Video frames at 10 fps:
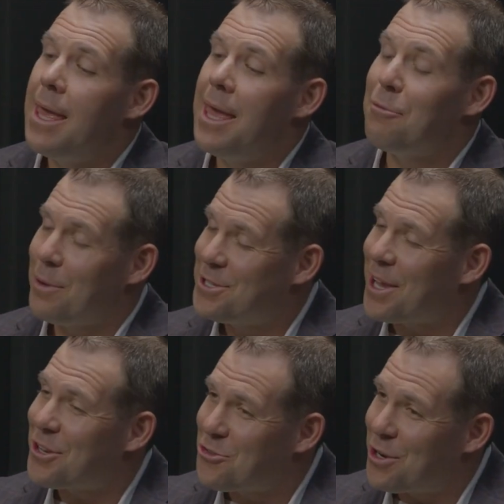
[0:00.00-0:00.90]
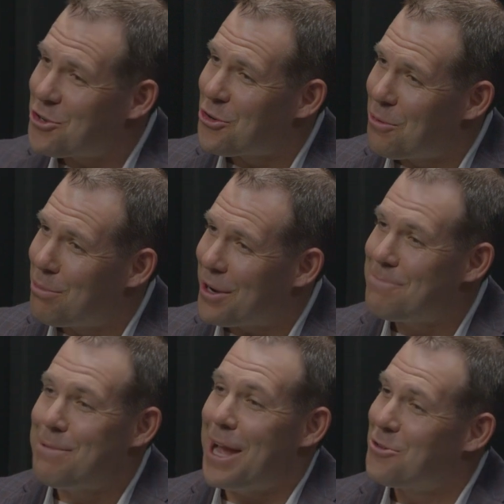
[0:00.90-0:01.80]
it reads like a traditional
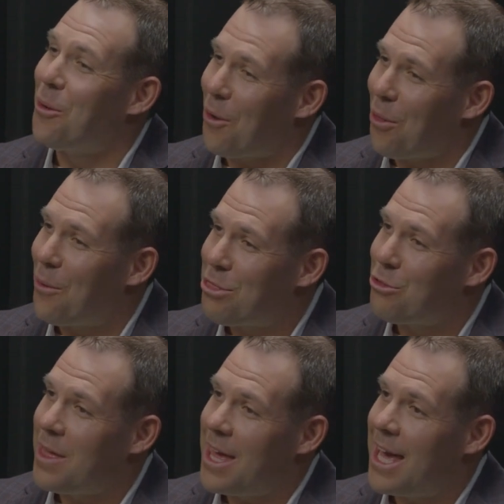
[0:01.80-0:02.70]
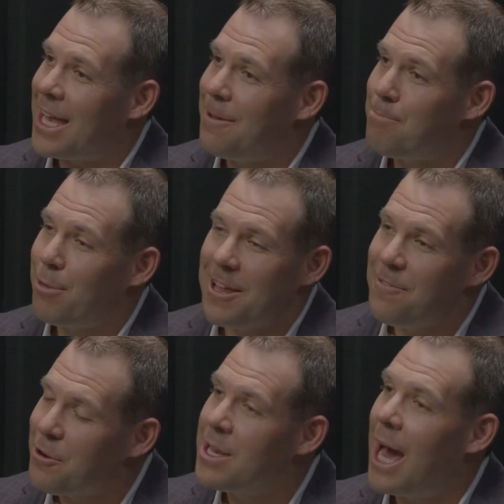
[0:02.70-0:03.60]
book, page one all the way through the end. But
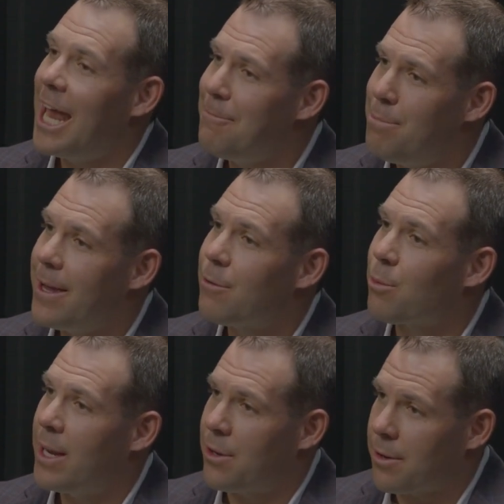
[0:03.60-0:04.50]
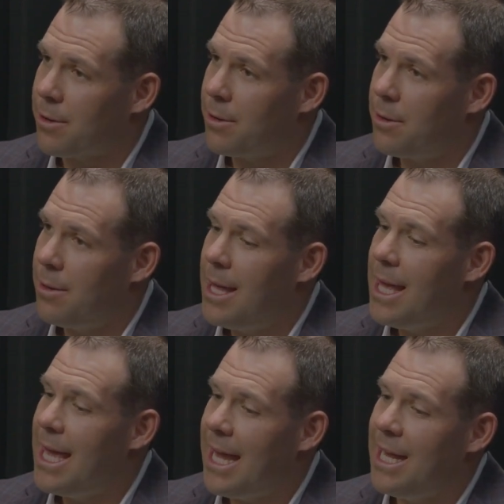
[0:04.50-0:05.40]
if you're not a big reader,
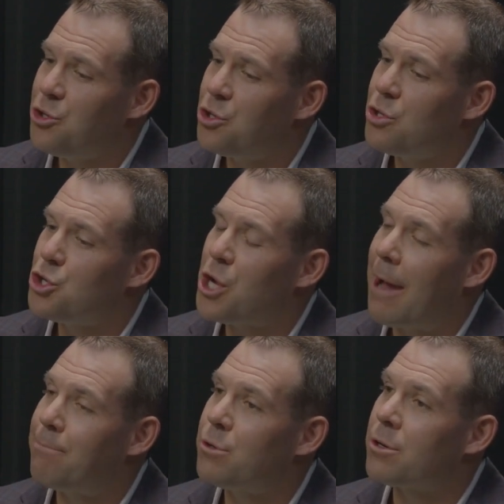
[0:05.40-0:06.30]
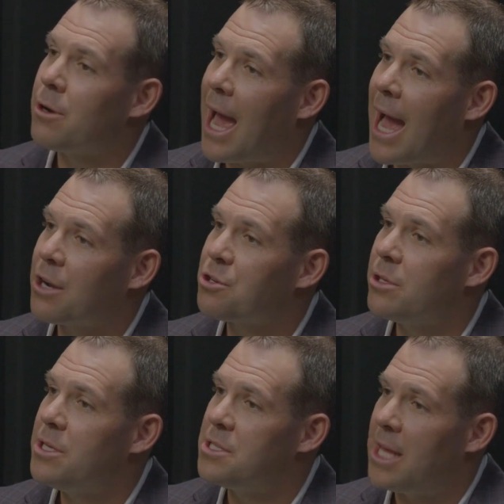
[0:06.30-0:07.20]
each chapter
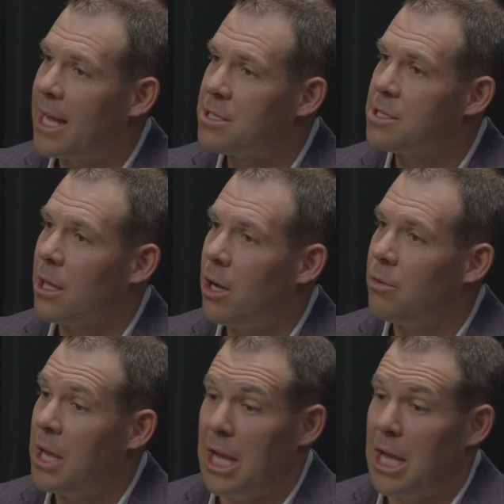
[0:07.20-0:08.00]
actually stands alone.